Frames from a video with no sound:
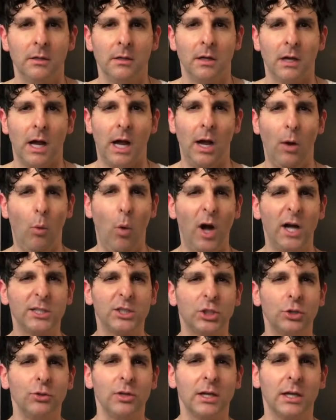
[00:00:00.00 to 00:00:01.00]
I
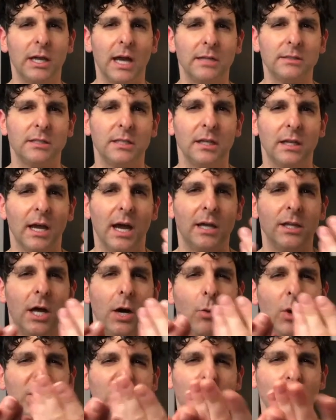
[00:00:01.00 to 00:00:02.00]
want you to get together. I
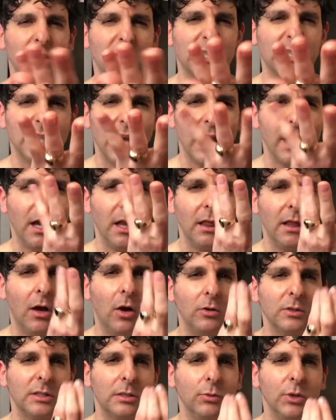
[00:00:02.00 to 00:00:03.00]
want you to say
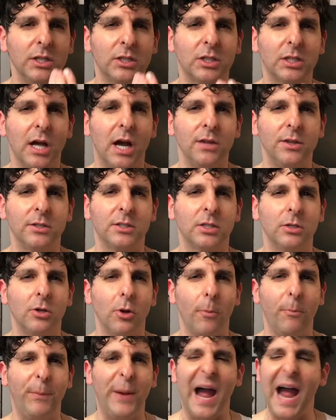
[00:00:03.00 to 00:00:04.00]
hello to each other, to
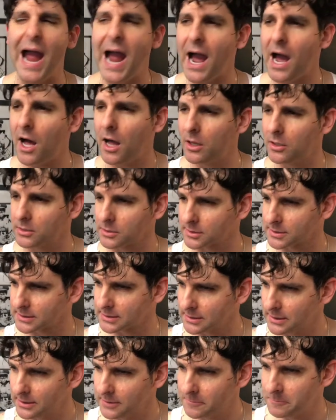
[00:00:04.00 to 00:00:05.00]
your pals,